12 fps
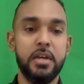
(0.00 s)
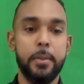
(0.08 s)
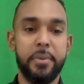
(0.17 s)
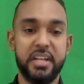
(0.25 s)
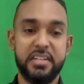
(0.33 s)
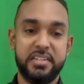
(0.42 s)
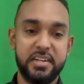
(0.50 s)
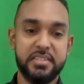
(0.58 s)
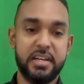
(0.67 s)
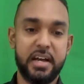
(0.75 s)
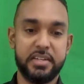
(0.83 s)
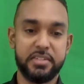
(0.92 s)
but it does
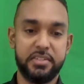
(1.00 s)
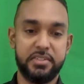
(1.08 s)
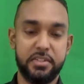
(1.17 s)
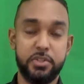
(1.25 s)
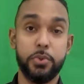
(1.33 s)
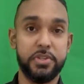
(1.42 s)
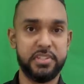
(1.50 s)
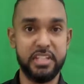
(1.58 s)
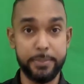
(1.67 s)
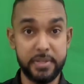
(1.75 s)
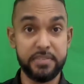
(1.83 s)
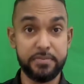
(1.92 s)
ask us to do a
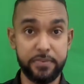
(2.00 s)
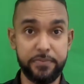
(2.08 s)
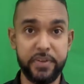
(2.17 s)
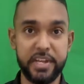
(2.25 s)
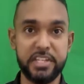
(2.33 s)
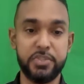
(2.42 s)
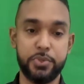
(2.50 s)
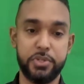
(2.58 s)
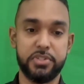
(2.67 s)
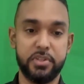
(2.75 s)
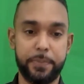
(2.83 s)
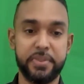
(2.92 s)
statement of affairs, which is
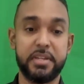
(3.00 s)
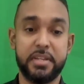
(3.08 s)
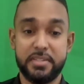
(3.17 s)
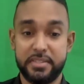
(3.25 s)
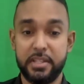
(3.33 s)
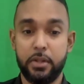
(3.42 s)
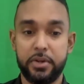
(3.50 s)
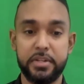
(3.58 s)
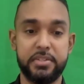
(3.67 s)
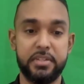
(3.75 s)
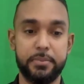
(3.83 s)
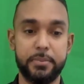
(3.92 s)
something that is still on the
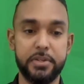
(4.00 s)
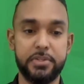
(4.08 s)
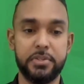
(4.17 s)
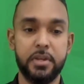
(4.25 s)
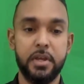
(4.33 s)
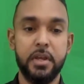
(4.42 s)
syllabus.